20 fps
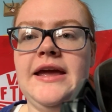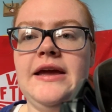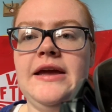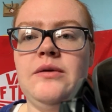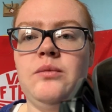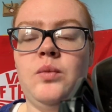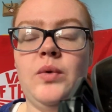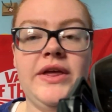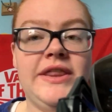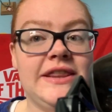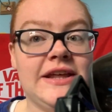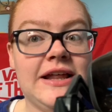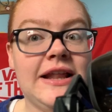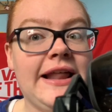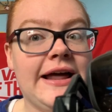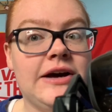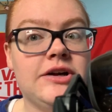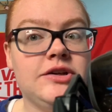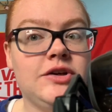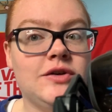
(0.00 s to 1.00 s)
when the
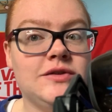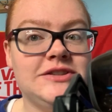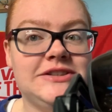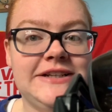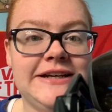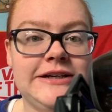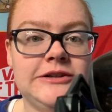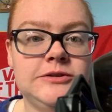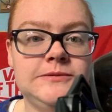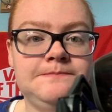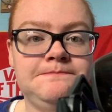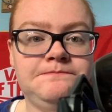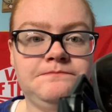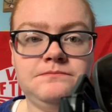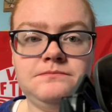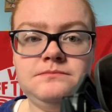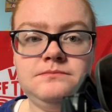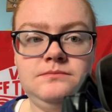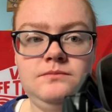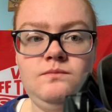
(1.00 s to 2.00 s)
cloud goes down,
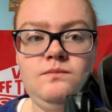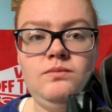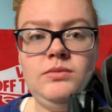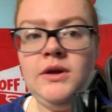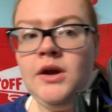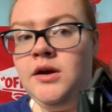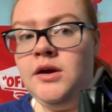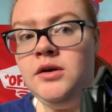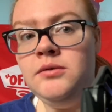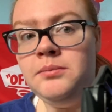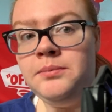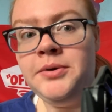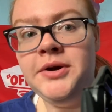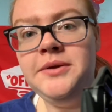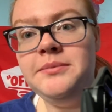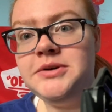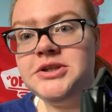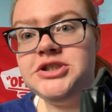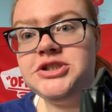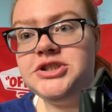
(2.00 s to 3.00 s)
pretty
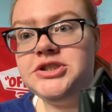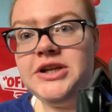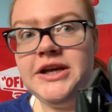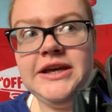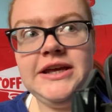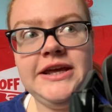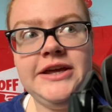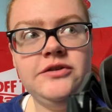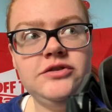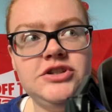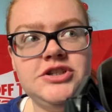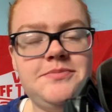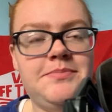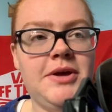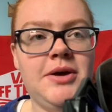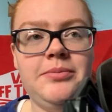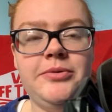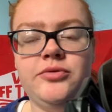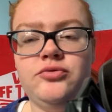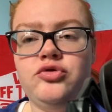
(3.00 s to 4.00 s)
much like he'll just be
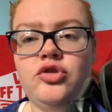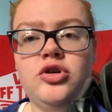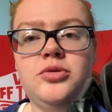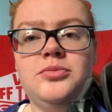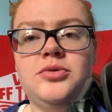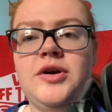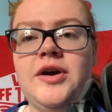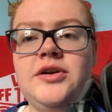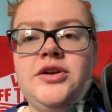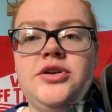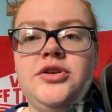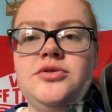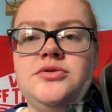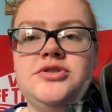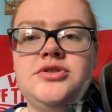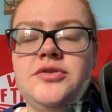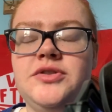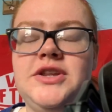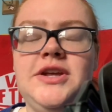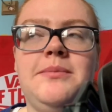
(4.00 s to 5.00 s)
able to roam around and do his
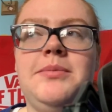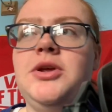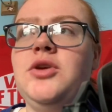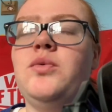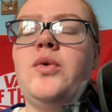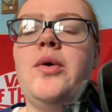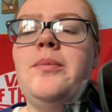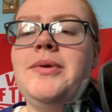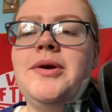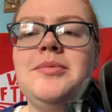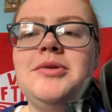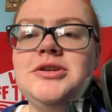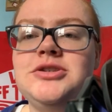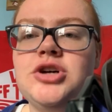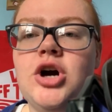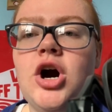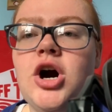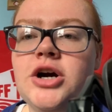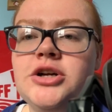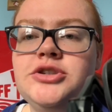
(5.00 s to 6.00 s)
own thing, but you won't be able to
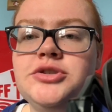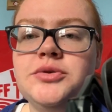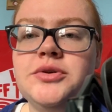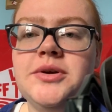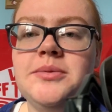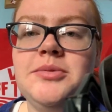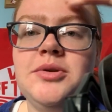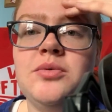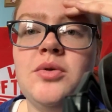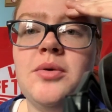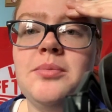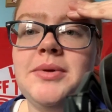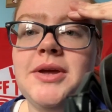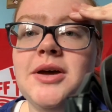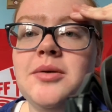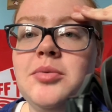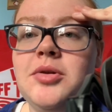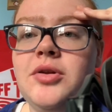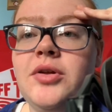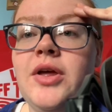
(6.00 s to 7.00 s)
talk to him. You won't be
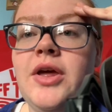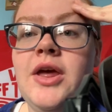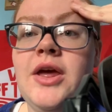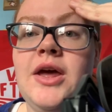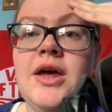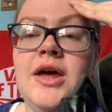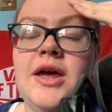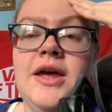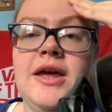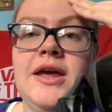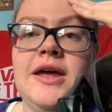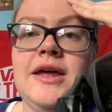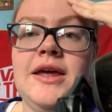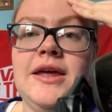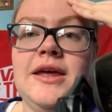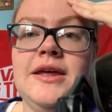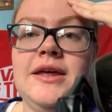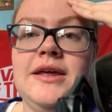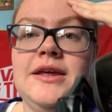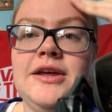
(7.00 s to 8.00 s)
able,
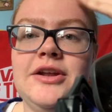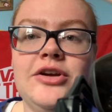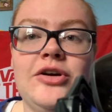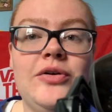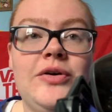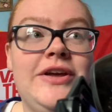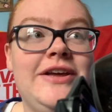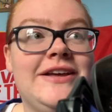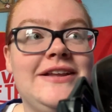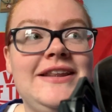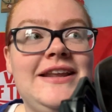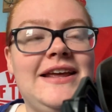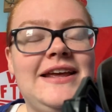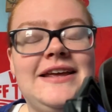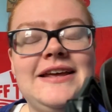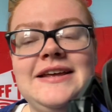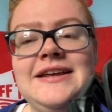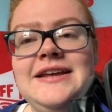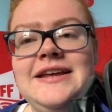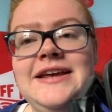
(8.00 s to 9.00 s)
you know,
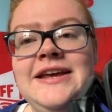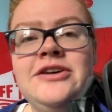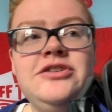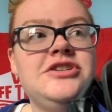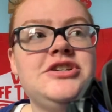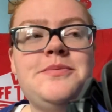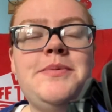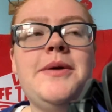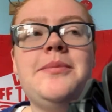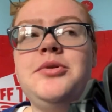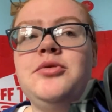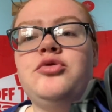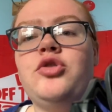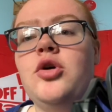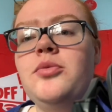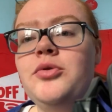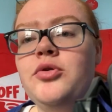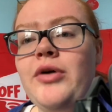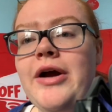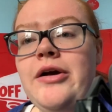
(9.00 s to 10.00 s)
he'll just be able to
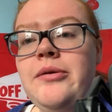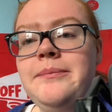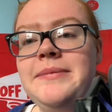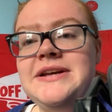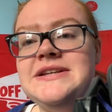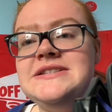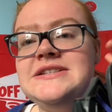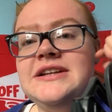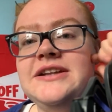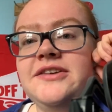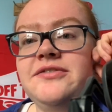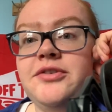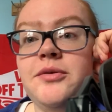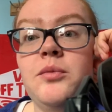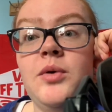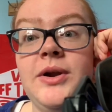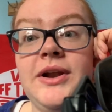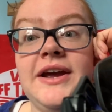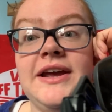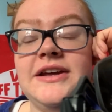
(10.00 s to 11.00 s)
roam around, basically. From
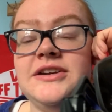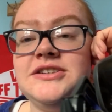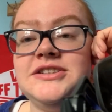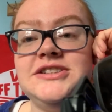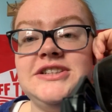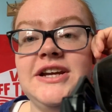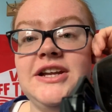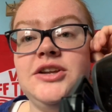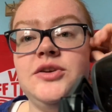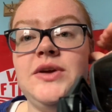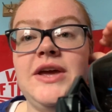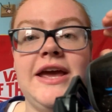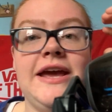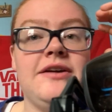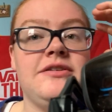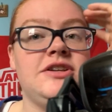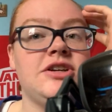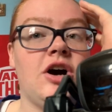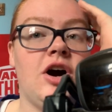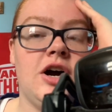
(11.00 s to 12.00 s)
what I understand, you
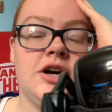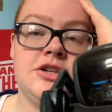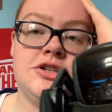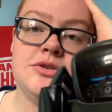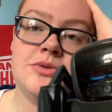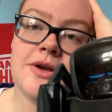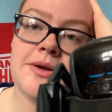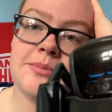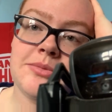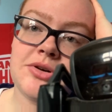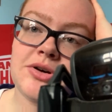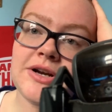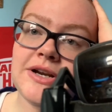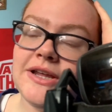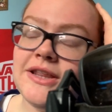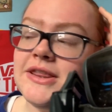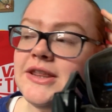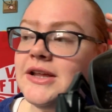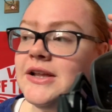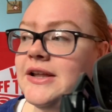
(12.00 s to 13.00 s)
can't talk to him or
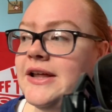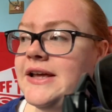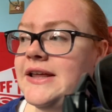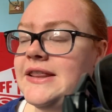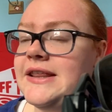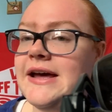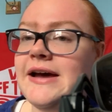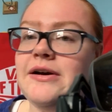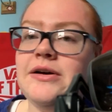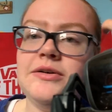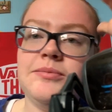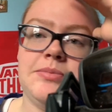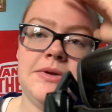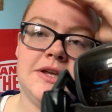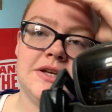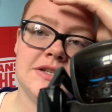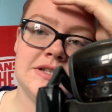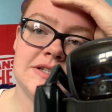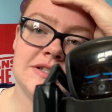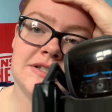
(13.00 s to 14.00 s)
anything like that
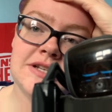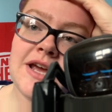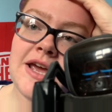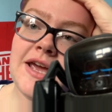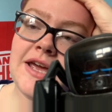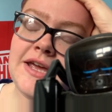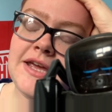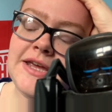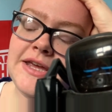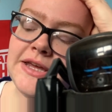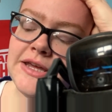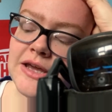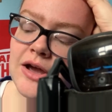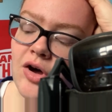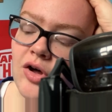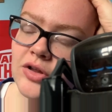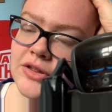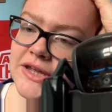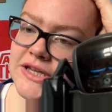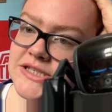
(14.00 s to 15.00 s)
because he
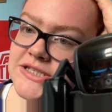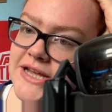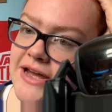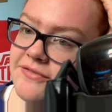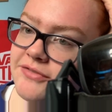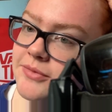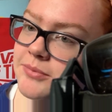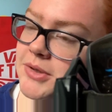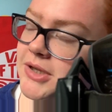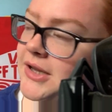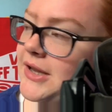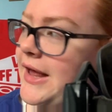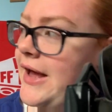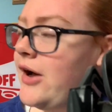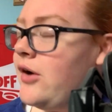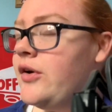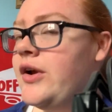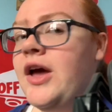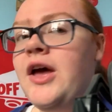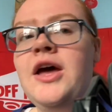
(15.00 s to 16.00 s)
all gets that from the
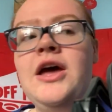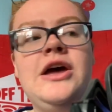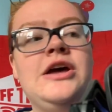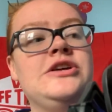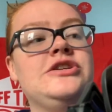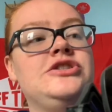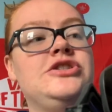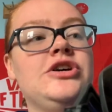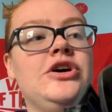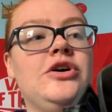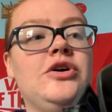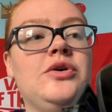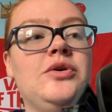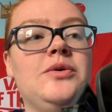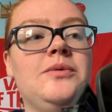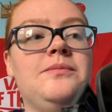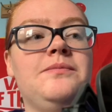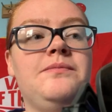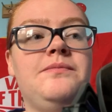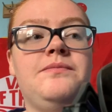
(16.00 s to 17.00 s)
cloud.
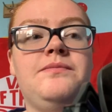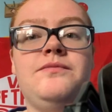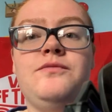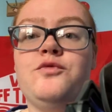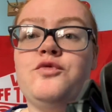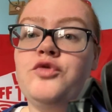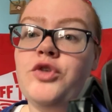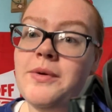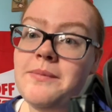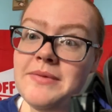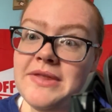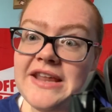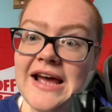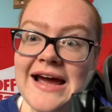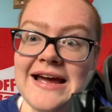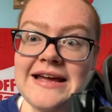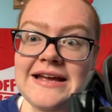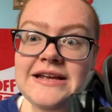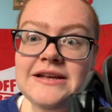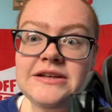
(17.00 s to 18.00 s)
So from
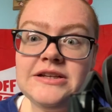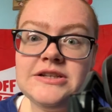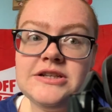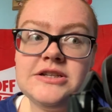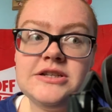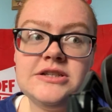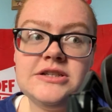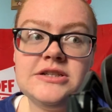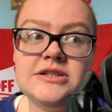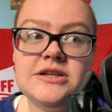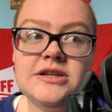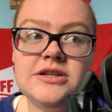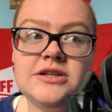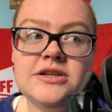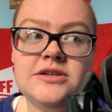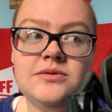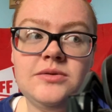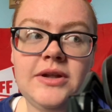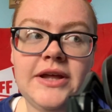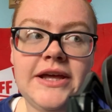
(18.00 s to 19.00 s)
that
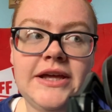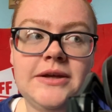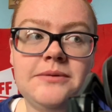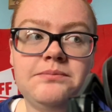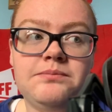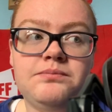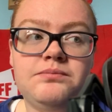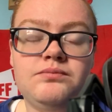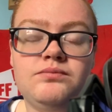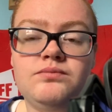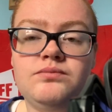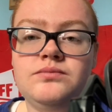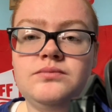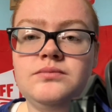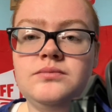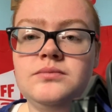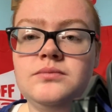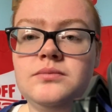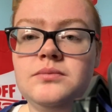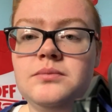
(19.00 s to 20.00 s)
like
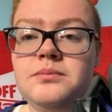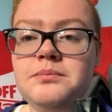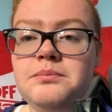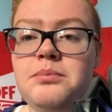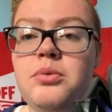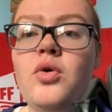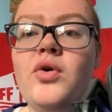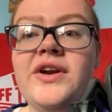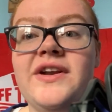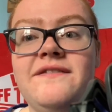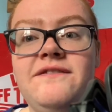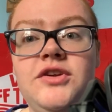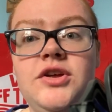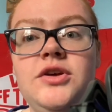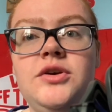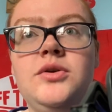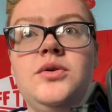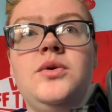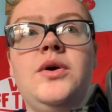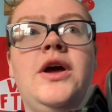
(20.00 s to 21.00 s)
point of
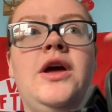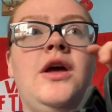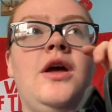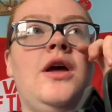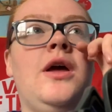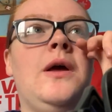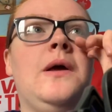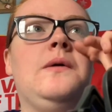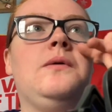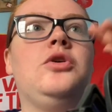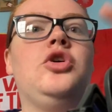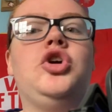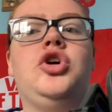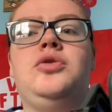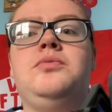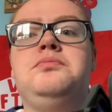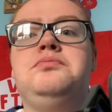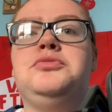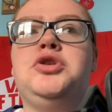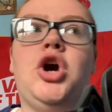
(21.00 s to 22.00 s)
view,
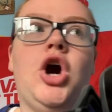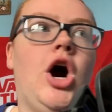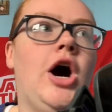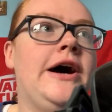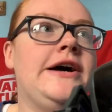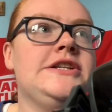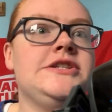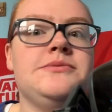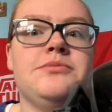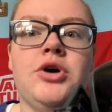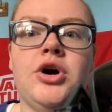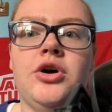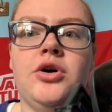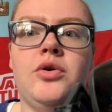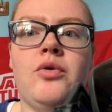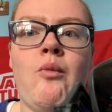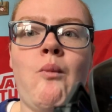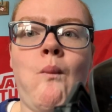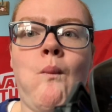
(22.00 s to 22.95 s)
Cosmo,